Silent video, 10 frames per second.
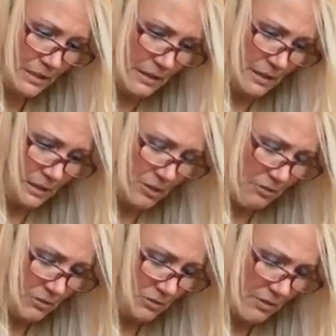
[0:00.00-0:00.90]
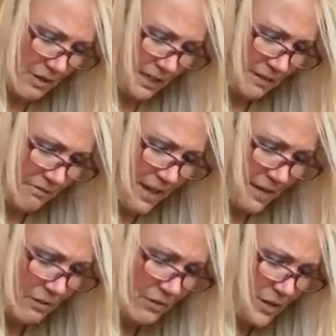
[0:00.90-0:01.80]
Getting the fat off.
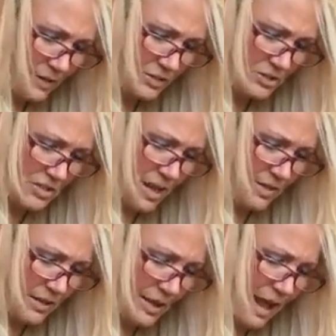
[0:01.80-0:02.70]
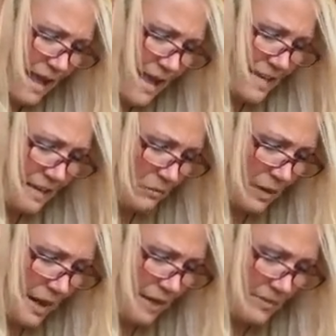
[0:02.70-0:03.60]
There's nothing, I hate it when I
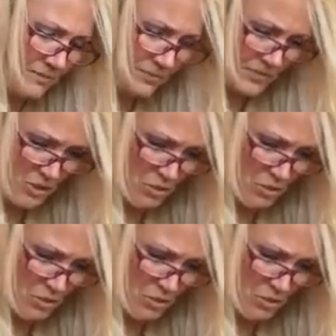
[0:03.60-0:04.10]
do have